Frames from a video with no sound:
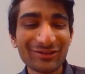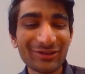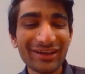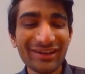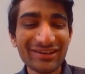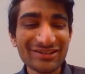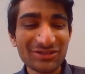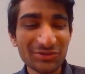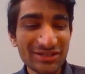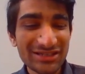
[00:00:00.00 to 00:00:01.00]
Okay.
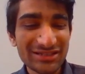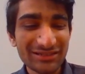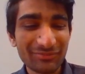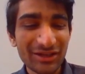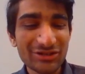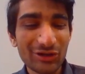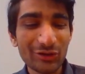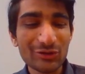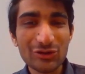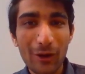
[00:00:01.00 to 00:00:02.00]
So just make sure
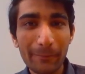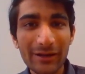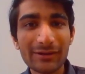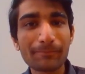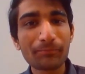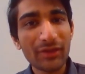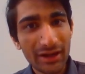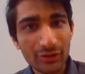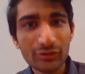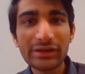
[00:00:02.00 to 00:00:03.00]
you stop it
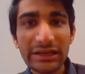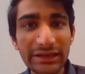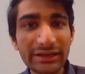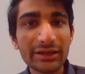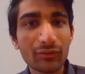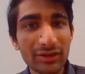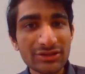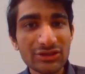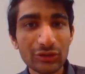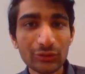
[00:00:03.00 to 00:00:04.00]
and you delete it
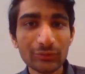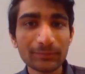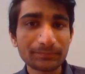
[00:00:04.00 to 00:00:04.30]
once you